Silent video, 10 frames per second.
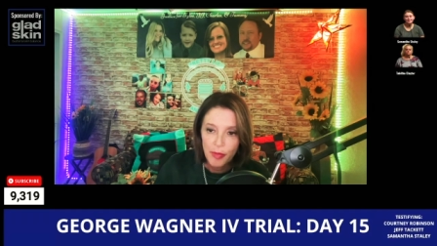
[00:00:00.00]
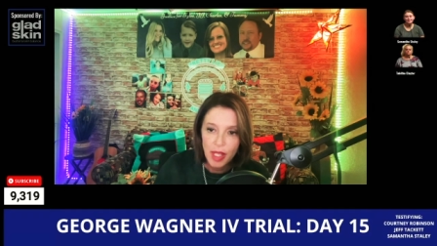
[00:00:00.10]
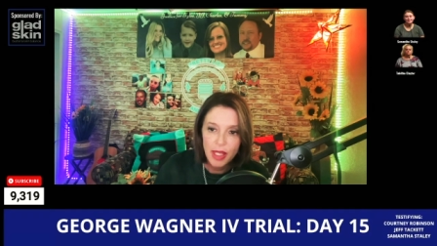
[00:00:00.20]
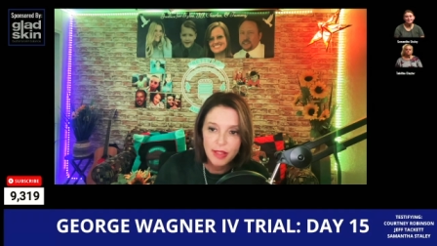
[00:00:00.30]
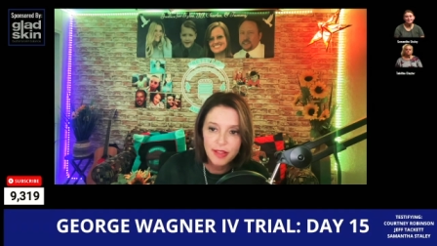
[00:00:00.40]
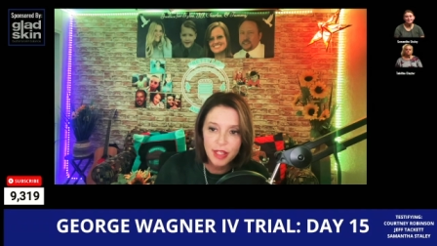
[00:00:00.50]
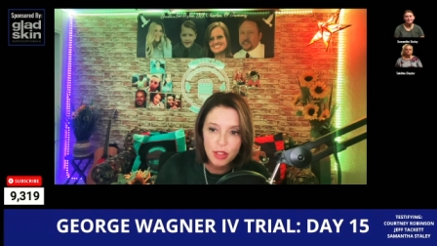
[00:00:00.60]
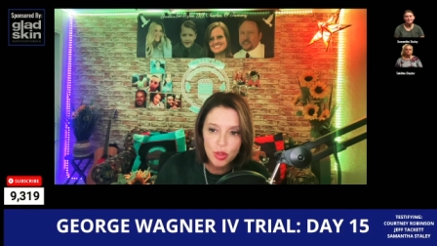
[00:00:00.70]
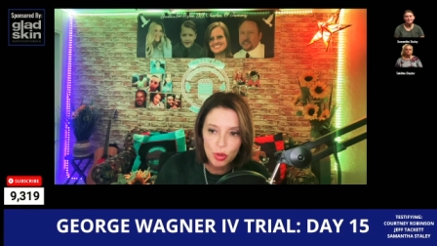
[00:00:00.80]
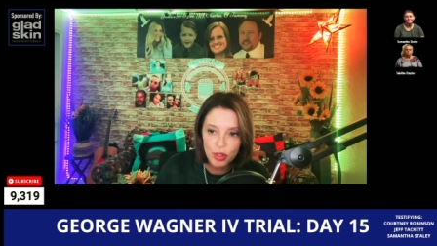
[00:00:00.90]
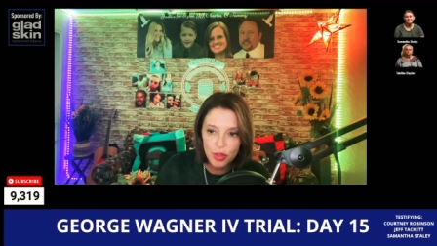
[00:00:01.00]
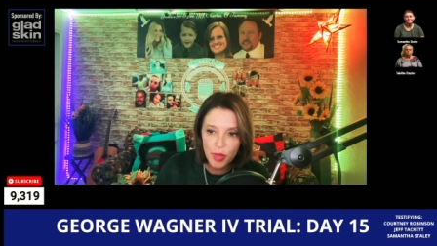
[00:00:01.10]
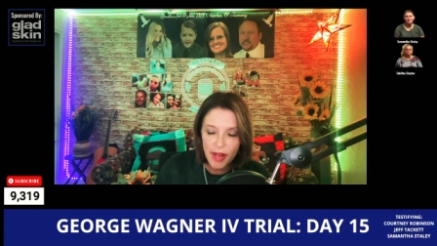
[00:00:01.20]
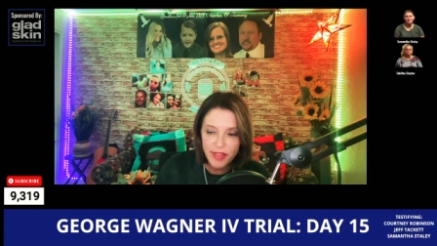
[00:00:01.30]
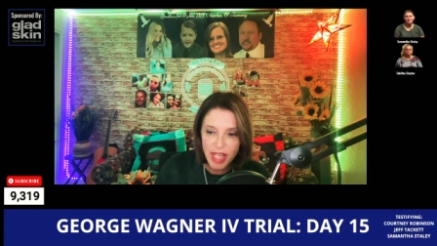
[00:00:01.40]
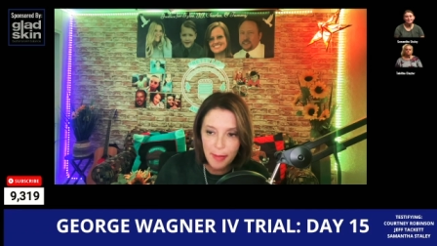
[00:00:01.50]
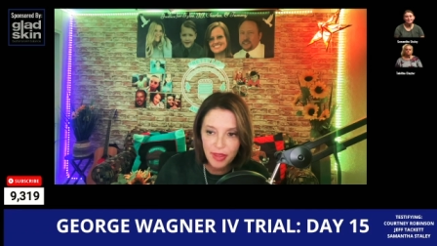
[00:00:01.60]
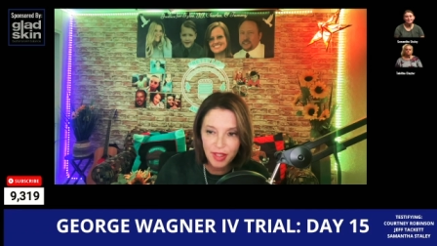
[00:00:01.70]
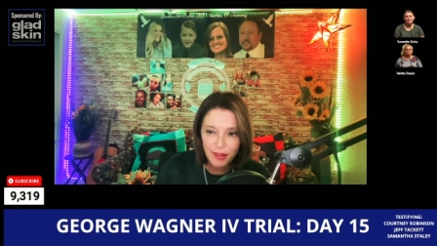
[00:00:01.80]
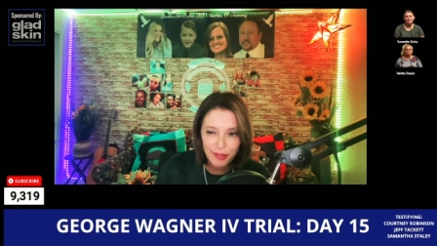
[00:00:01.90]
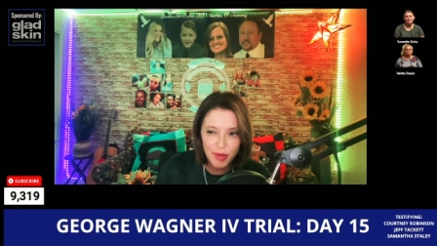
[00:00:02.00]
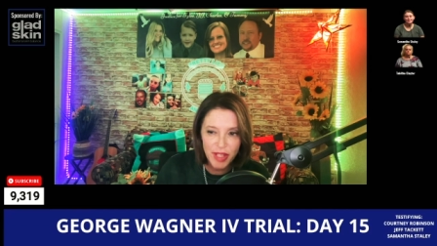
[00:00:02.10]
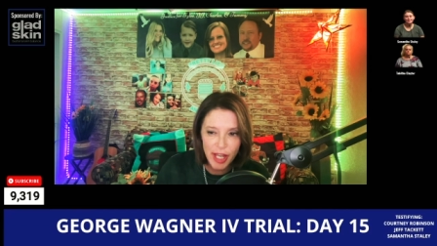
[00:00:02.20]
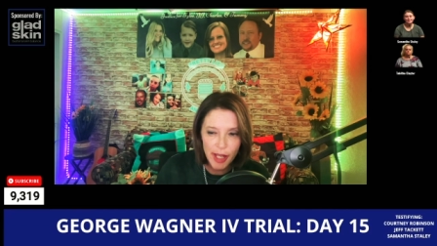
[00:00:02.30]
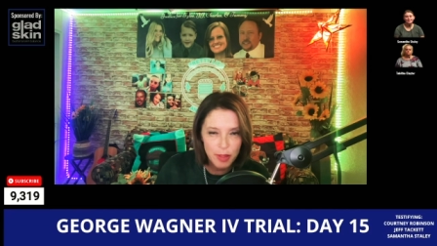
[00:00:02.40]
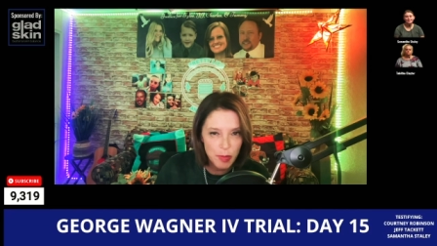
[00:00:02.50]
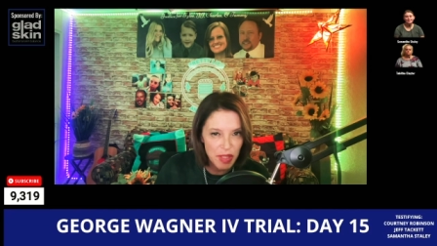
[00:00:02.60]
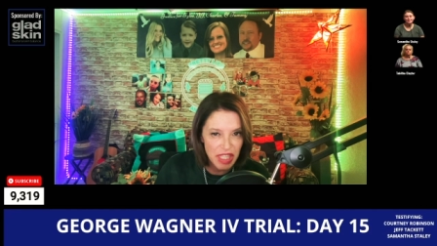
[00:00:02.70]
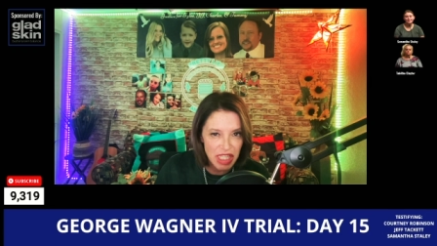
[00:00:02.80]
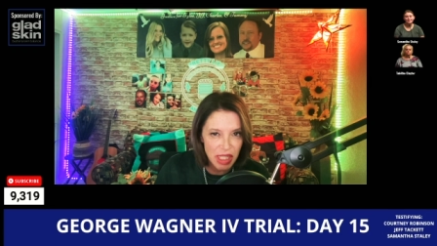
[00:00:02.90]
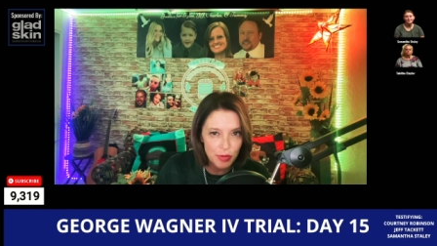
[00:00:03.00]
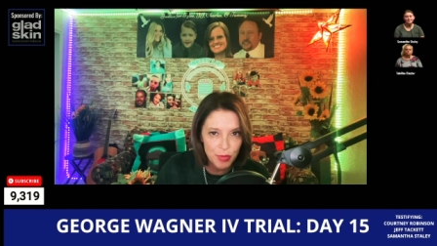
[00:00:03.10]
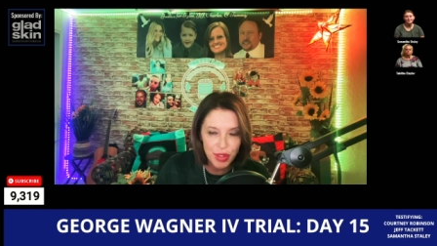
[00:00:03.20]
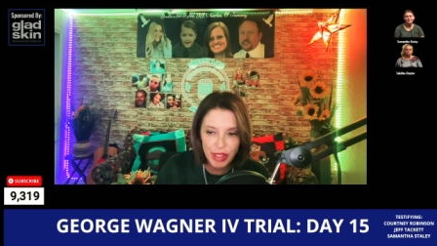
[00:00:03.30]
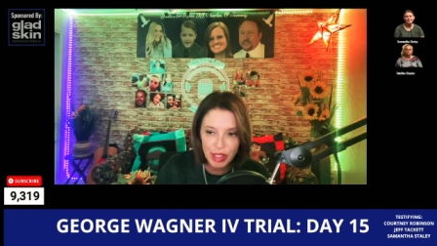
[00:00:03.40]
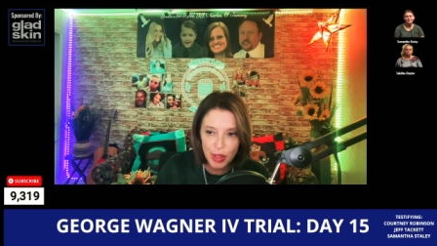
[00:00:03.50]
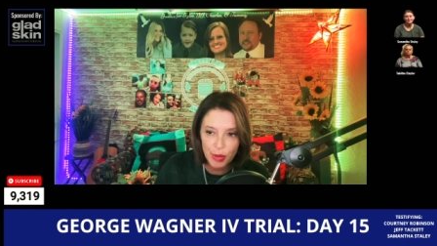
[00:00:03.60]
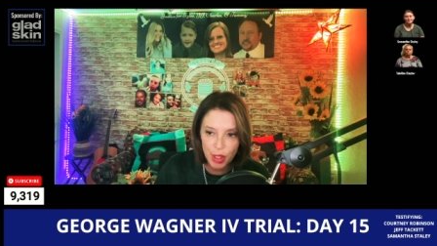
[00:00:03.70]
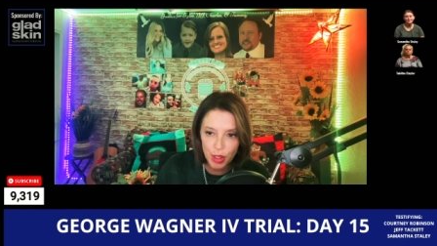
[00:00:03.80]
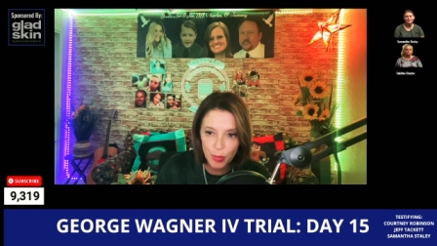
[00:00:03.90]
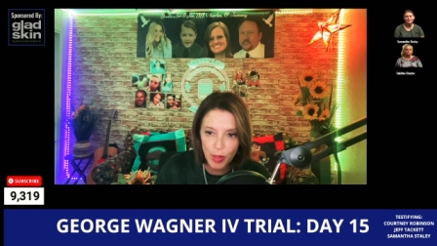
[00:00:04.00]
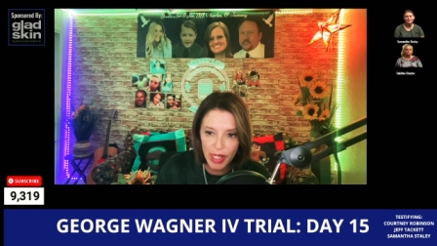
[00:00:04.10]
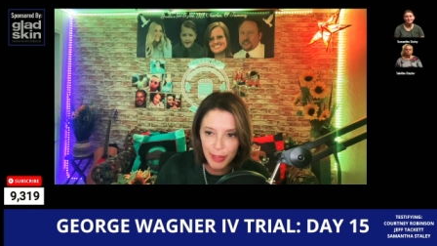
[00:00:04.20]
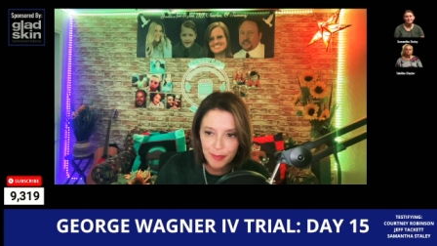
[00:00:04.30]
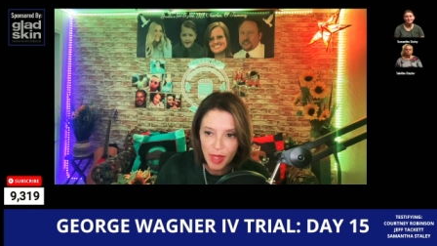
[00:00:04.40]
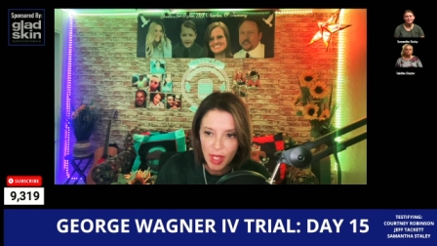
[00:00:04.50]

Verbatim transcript: He had seen George's wife, Tabitha, a few times, but didn't really know her well.